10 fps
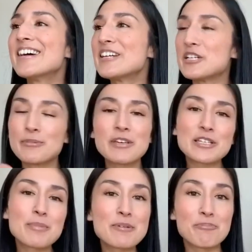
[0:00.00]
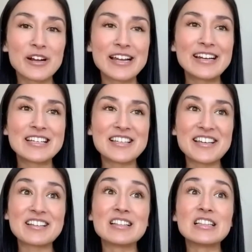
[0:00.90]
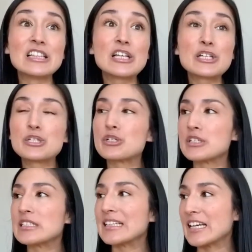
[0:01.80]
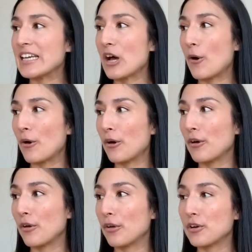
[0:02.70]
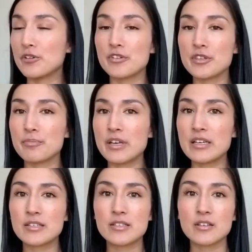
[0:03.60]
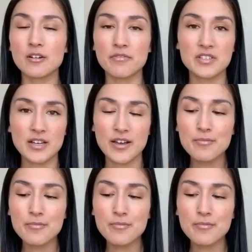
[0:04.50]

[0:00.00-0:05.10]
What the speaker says: because my brain is like literally all over the place all the time.